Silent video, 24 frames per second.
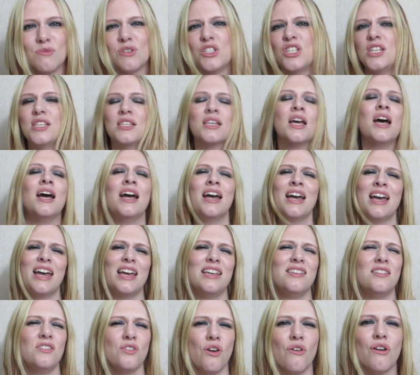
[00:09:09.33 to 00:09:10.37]
which is
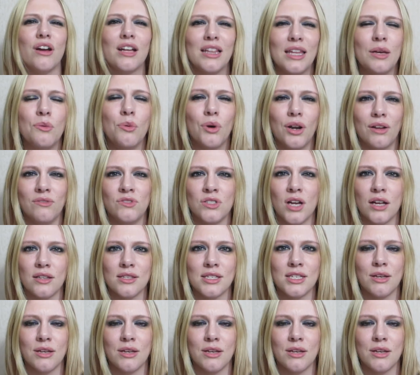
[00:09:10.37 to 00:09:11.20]
historically what I've done.